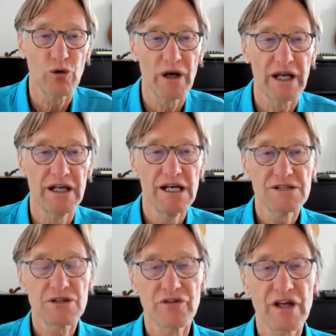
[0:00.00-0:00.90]
way.
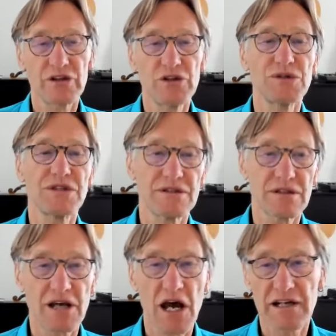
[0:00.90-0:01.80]
So they'll use it to
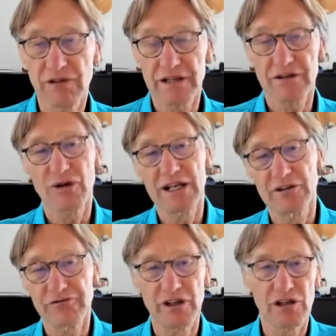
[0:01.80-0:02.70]
kind of like create a
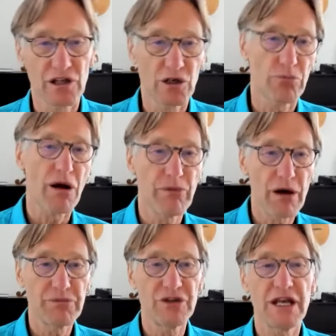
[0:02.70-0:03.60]
feeling or pump
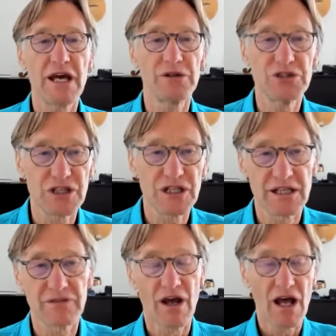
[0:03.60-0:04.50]
up the energy
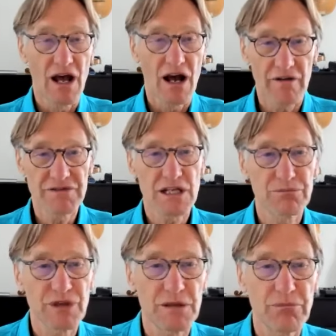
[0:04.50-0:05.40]
and of something.